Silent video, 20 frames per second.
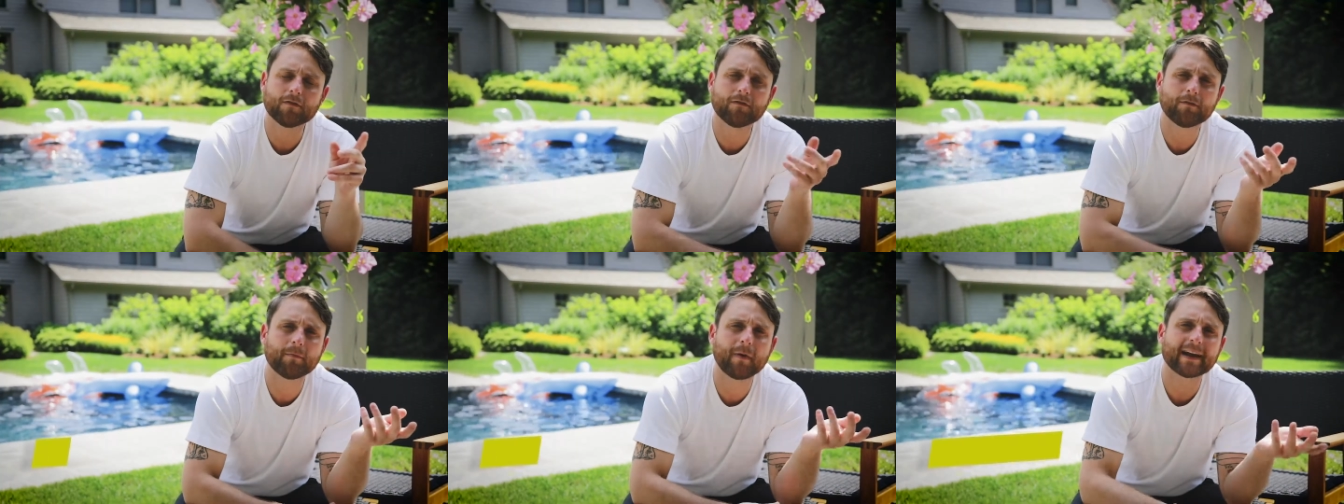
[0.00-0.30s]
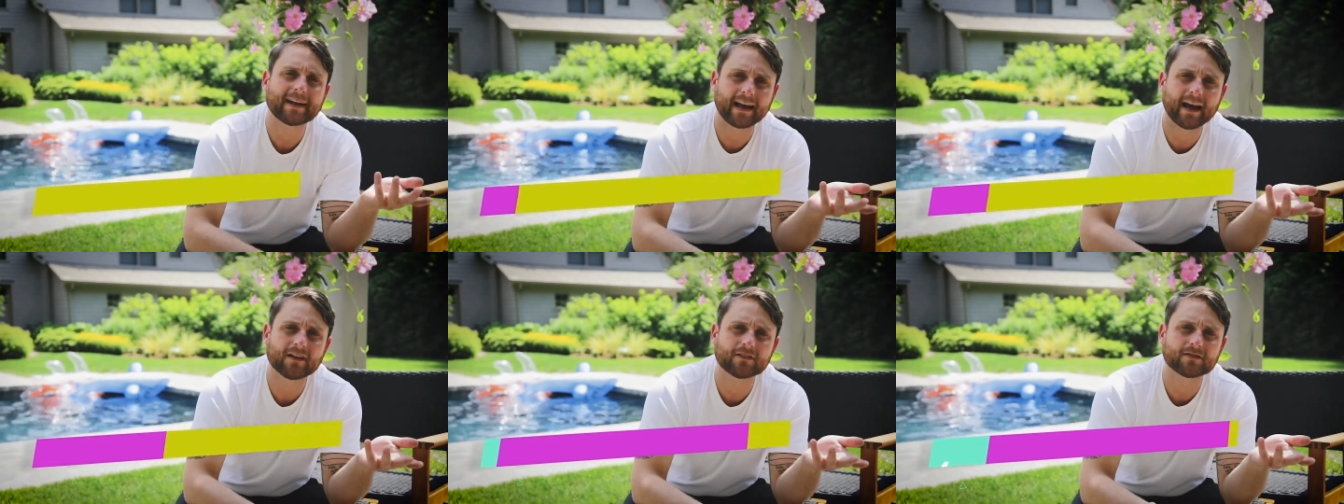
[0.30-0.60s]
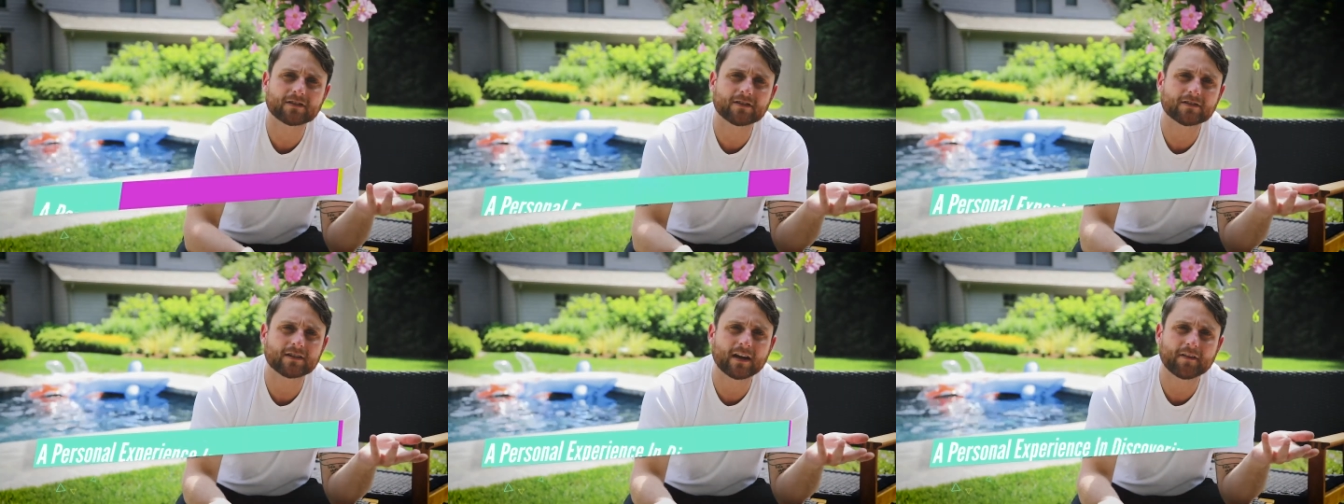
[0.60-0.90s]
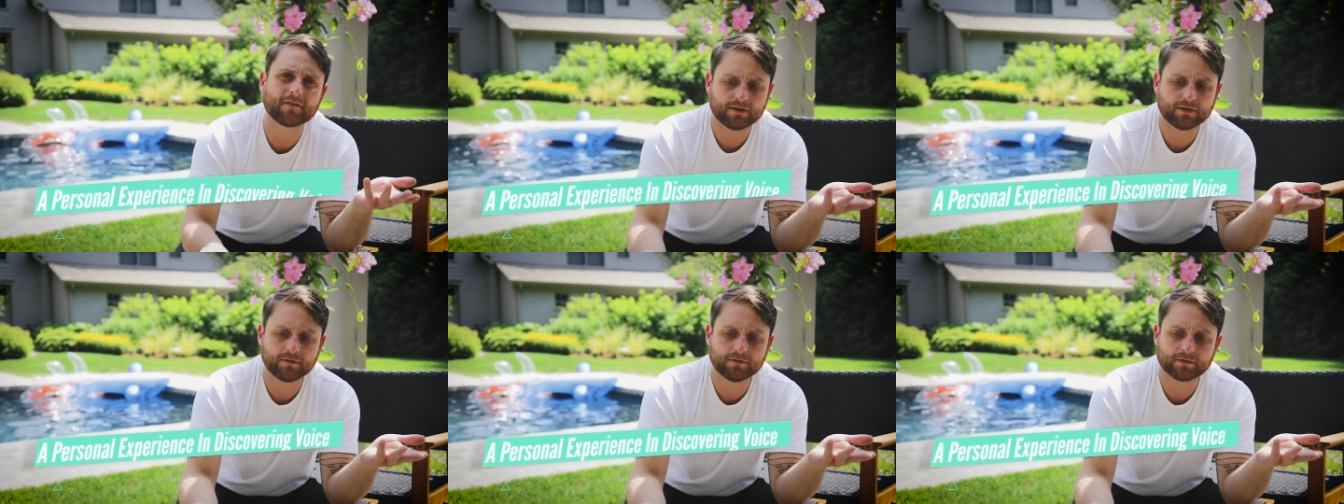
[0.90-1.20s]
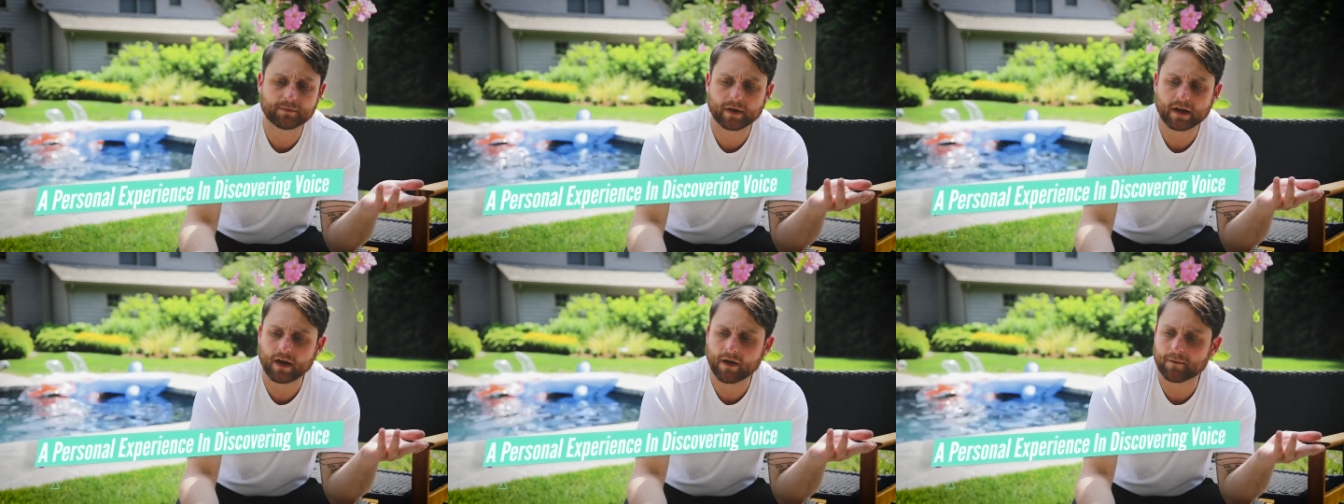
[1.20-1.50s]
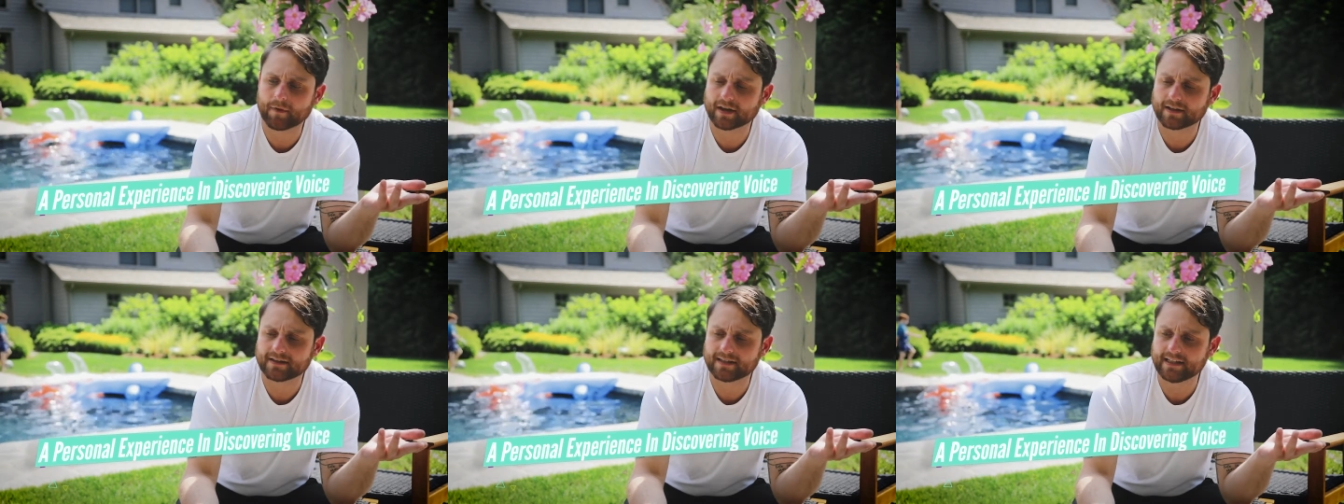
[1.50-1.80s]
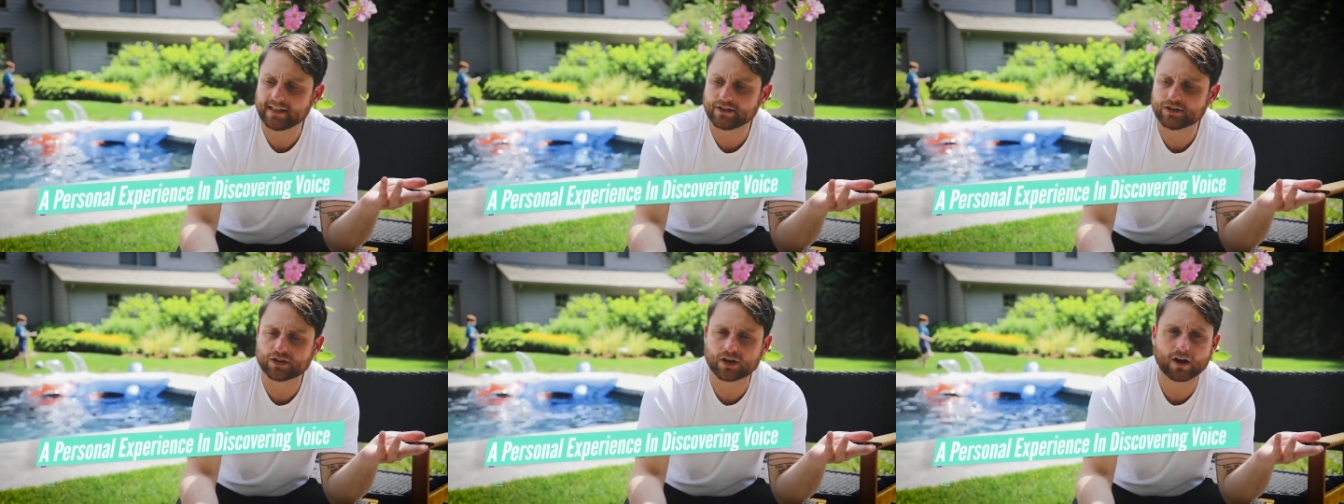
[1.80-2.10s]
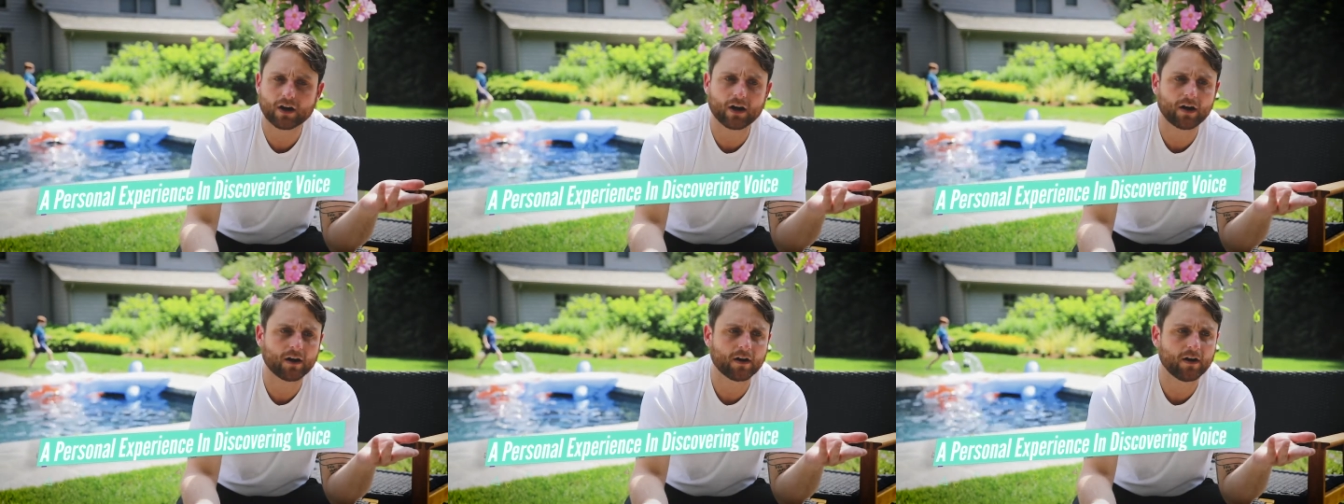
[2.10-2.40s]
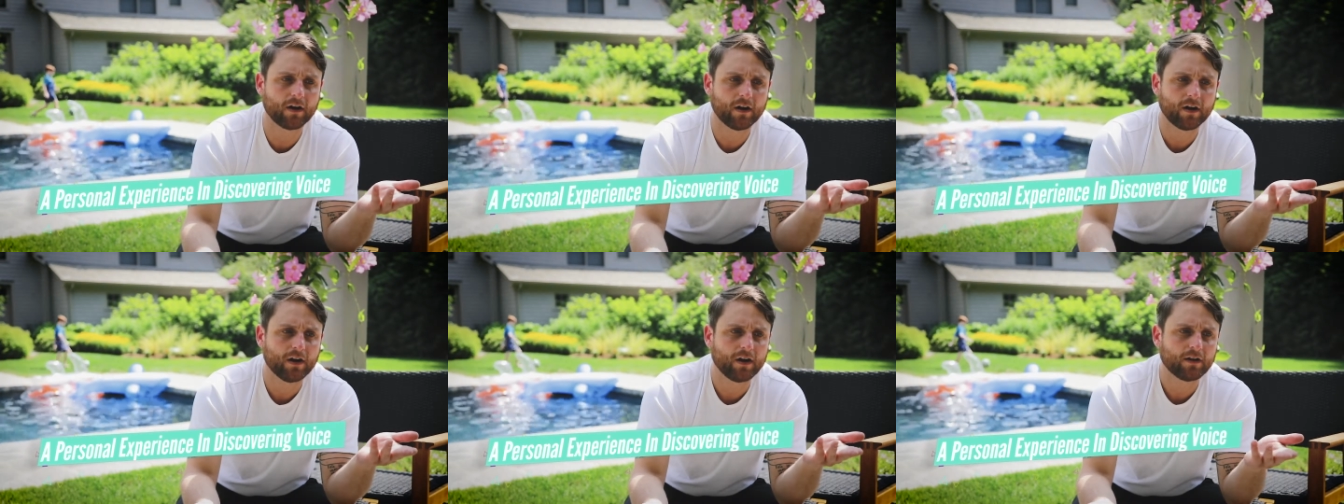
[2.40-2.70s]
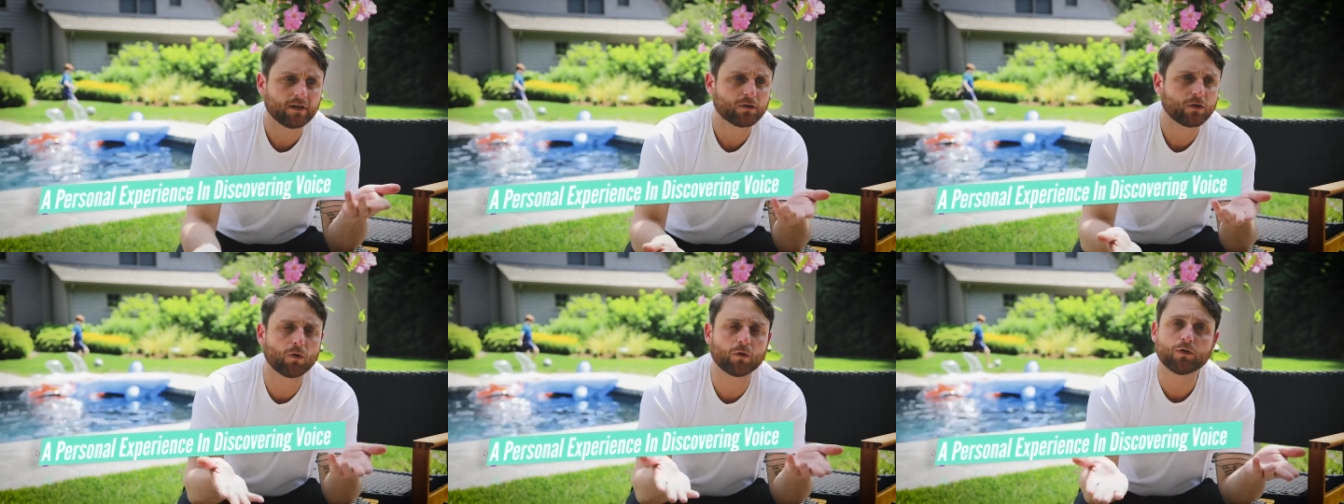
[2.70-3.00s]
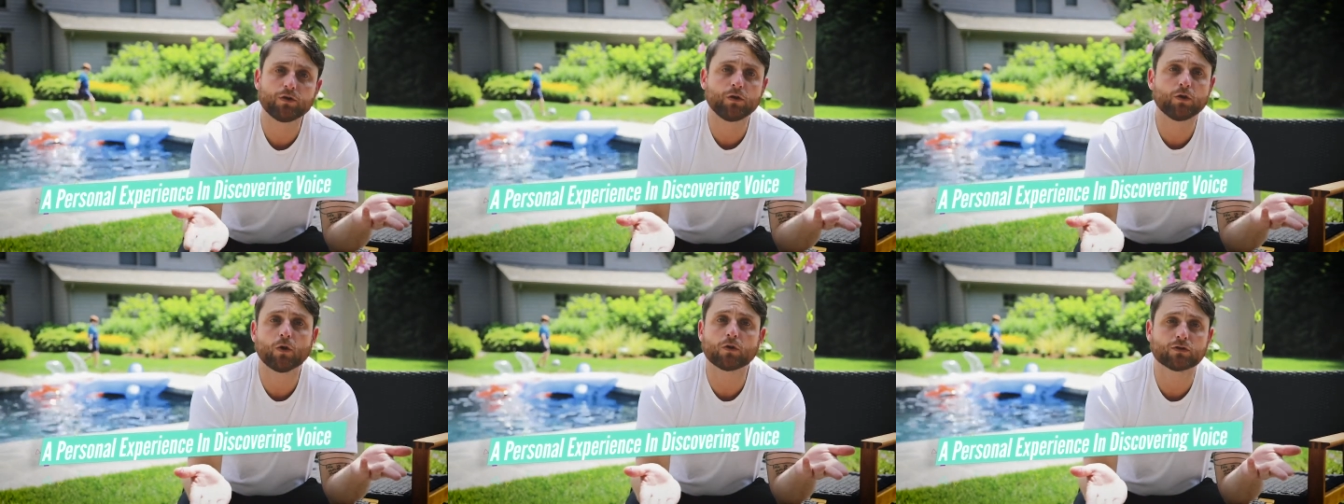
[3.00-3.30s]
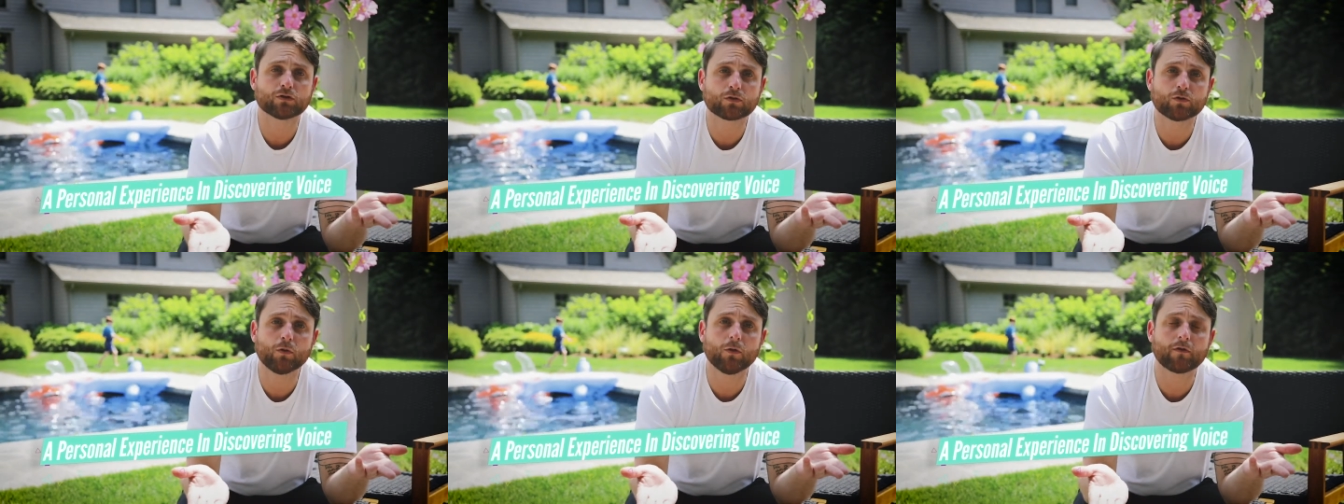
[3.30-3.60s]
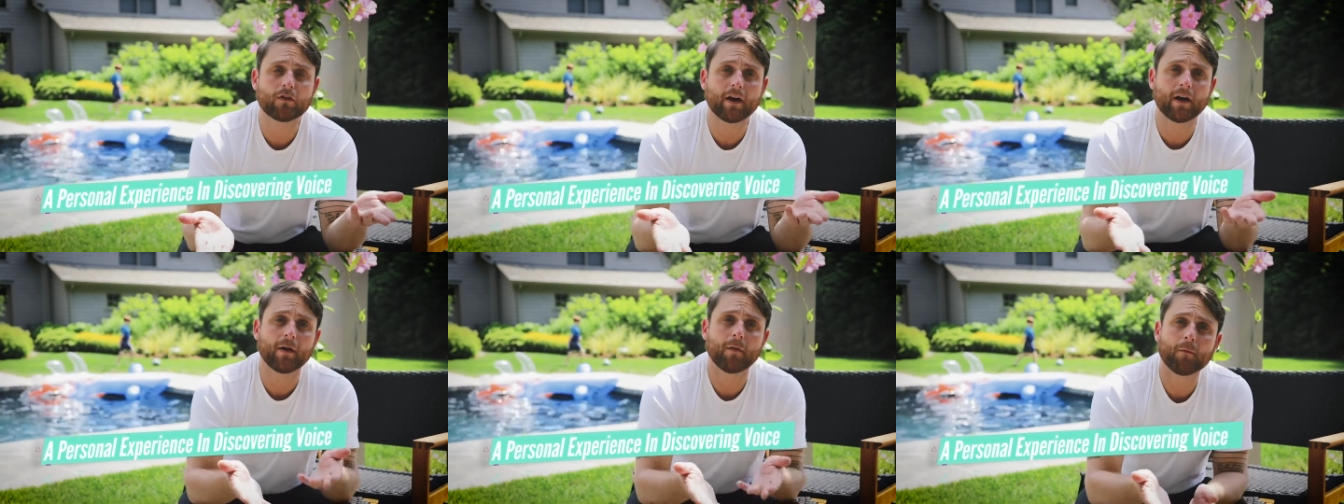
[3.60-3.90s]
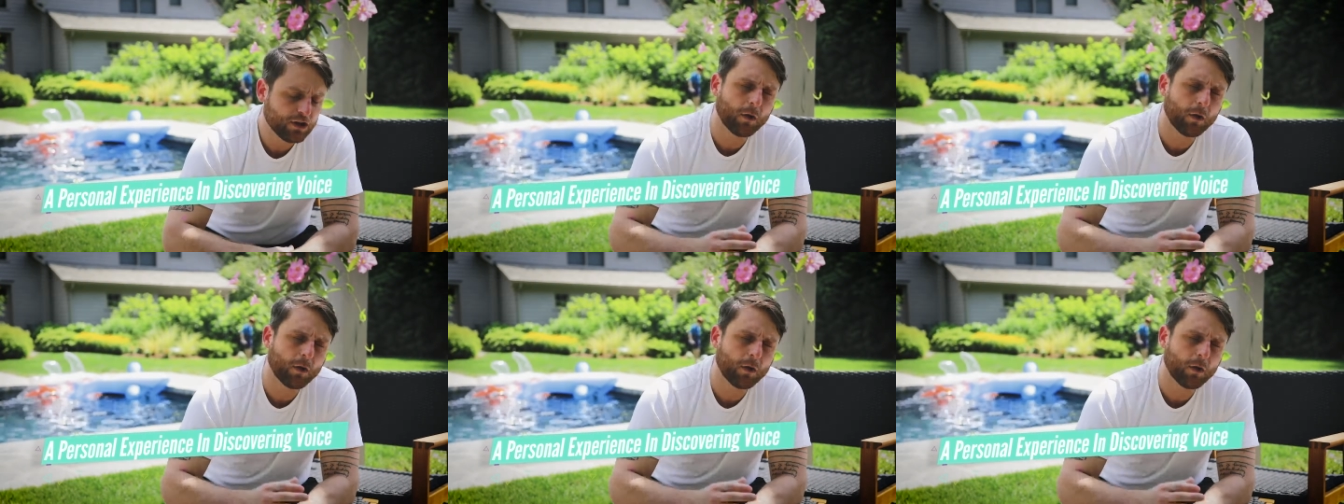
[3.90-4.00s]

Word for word: of my counselors, I, she was becoming a teacher school and go to school for it.